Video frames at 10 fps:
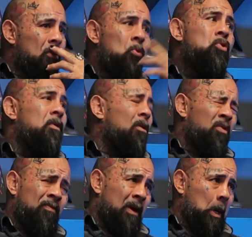
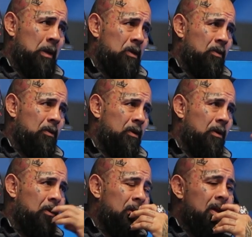who fucking knew, you
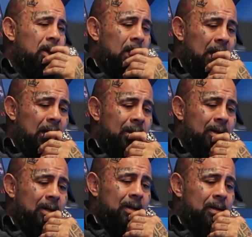know. And
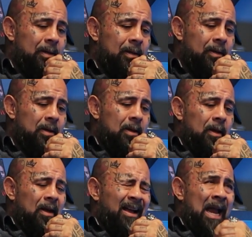
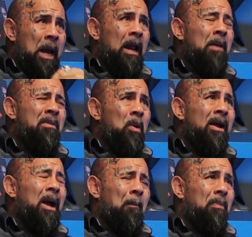I remember I
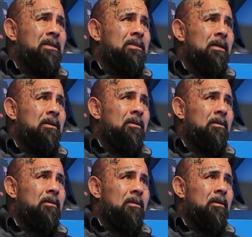got busted.
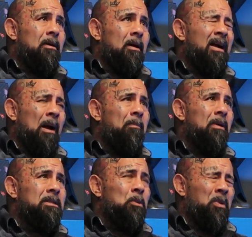I got
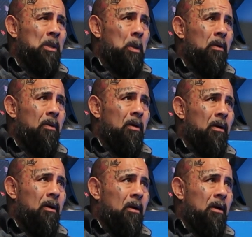busted with
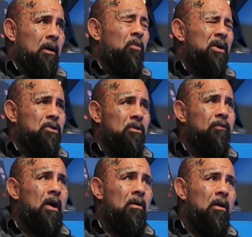an unregistered
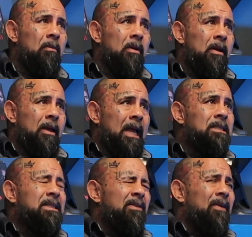firearm and
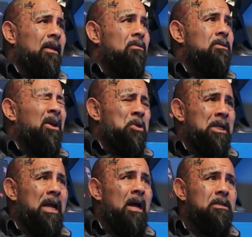$75,000 in
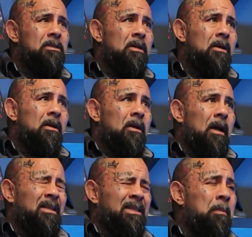cash
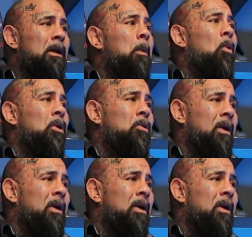at the Temecula border